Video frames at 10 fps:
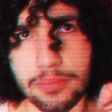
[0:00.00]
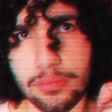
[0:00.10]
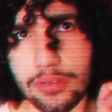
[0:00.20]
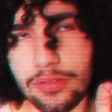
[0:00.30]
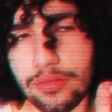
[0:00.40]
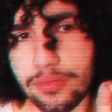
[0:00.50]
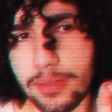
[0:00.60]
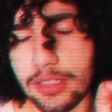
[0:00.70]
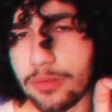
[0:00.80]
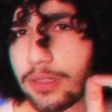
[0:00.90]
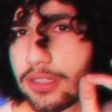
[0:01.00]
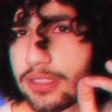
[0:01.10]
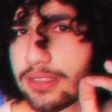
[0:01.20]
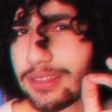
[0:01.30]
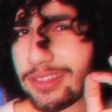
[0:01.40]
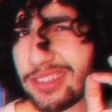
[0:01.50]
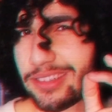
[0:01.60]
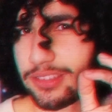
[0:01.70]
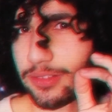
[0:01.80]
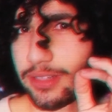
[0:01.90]
move my awareness
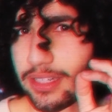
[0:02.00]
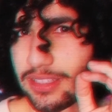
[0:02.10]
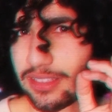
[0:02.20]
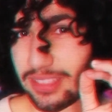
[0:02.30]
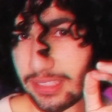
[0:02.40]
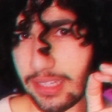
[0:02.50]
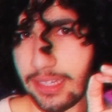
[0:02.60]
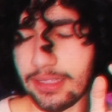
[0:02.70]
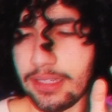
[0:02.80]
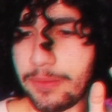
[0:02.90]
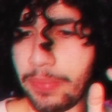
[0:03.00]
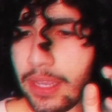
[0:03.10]
in a direction slightly,